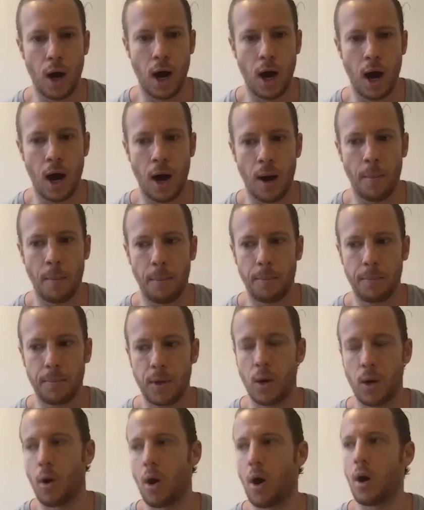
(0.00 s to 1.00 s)

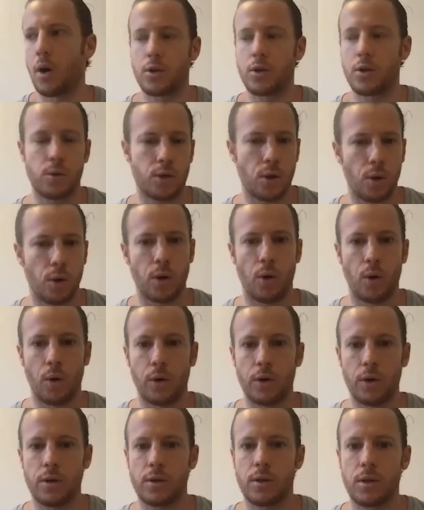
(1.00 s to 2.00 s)
are also token
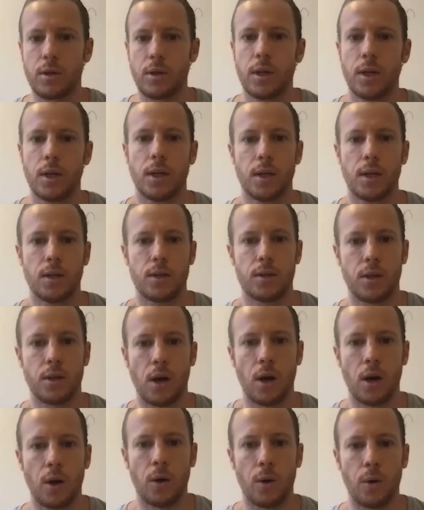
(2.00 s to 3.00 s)
holders.
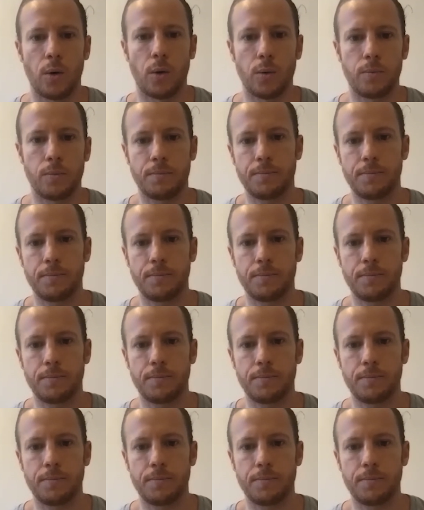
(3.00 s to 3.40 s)
So